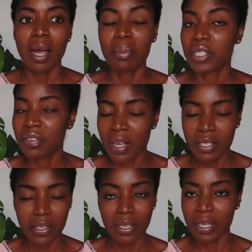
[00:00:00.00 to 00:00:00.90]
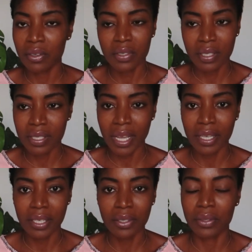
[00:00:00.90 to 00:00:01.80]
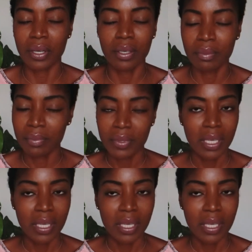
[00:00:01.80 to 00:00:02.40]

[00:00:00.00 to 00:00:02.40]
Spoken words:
much faster, and I was excited, you know.